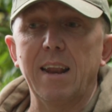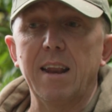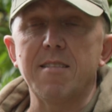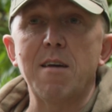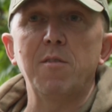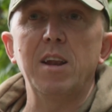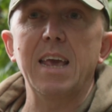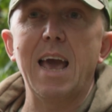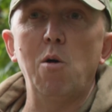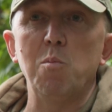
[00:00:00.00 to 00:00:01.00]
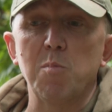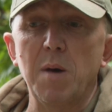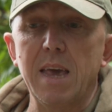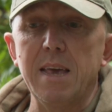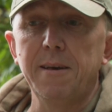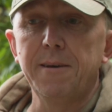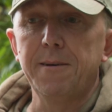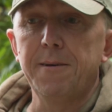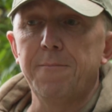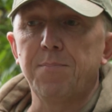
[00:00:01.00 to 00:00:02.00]
It definitely helps me
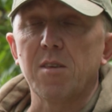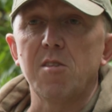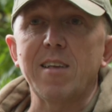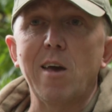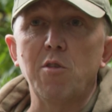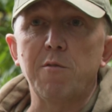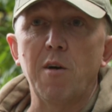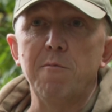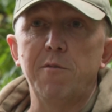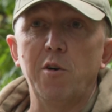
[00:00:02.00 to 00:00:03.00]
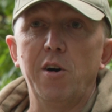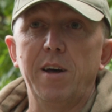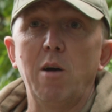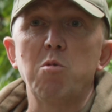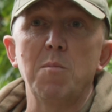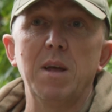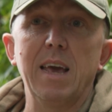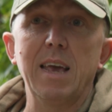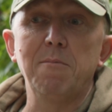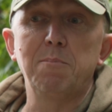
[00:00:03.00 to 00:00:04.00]
stay on the front foot and
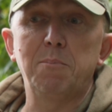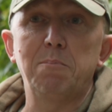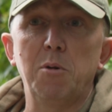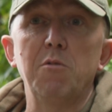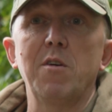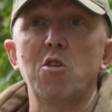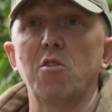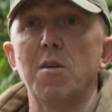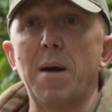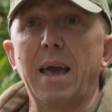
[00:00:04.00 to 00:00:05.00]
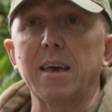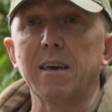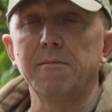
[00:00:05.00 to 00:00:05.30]
ultimately put fish on the bank.